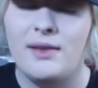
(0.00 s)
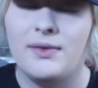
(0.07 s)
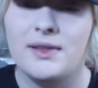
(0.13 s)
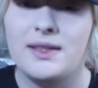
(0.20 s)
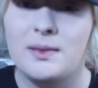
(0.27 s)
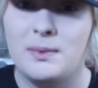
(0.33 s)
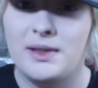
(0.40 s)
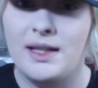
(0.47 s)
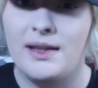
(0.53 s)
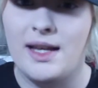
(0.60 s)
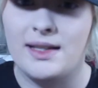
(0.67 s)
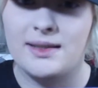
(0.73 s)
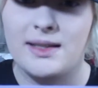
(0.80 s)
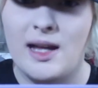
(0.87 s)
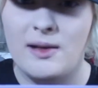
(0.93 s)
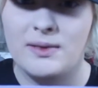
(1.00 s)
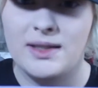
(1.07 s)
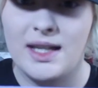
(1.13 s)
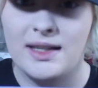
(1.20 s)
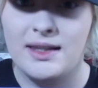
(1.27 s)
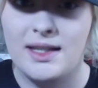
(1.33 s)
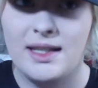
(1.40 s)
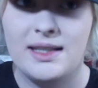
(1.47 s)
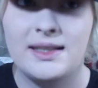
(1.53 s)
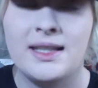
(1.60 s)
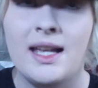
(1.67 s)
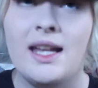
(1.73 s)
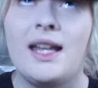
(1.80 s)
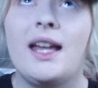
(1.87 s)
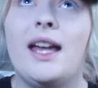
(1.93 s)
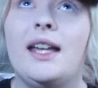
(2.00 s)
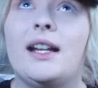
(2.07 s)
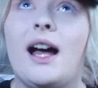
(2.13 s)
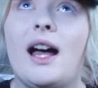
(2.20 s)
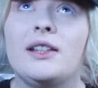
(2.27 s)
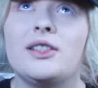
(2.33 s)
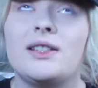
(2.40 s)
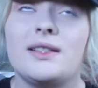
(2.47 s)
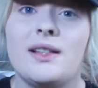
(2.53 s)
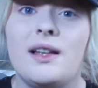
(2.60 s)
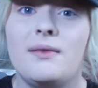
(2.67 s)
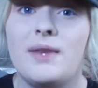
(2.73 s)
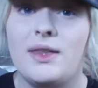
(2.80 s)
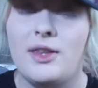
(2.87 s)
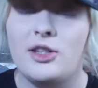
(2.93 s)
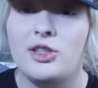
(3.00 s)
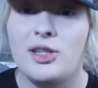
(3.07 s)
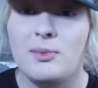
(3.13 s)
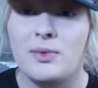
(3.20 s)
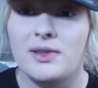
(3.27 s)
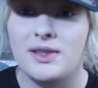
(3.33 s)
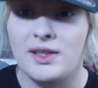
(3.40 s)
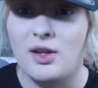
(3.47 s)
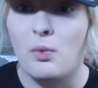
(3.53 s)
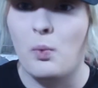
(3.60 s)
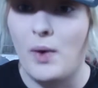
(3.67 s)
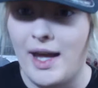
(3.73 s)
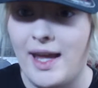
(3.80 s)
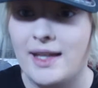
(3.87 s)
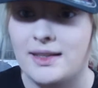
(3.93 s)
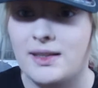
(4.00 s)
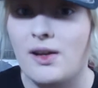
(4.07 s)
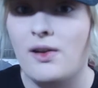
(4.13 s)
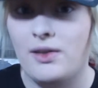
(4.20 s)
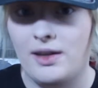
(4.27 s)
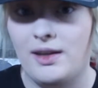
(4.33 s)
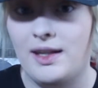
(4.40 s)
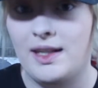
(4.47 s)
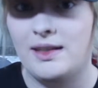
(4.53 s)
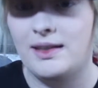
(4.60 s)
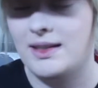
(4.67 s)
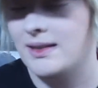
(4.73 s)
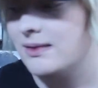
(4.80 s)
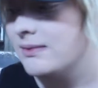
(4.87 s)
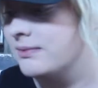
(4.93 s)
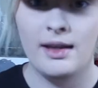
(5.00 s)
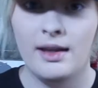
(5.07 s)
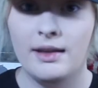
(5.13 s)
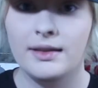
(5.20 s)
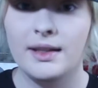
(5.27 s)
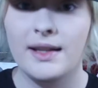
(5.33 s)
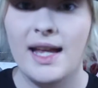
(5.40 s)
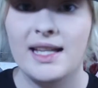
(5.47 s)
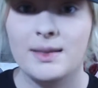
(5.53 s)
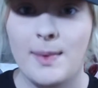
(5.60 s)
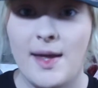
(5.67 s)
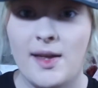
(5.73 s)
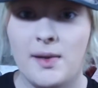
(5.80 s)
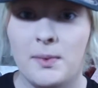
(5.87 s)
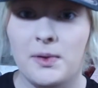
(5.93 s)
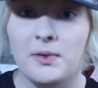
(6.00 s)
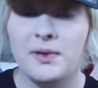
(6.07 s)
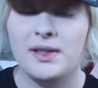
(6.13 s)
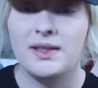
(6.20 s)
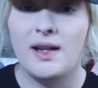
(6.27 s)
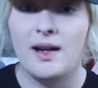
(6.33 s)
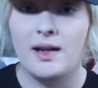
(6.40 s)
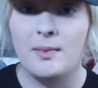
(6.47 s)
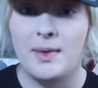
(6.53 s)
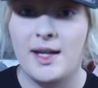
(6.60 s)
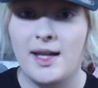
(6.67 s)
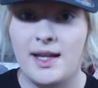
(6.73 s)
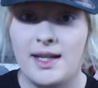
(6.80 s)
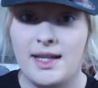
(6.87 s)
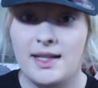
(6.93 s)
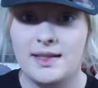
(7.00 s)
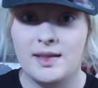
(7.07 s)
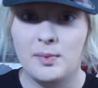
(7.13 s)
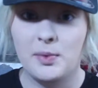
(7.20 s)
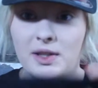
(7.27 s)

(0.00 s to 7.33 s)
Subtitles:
if you're someone that likes tones like this, and I just love that the shimmers look wet on the lids. The last palette we're going to talk about is the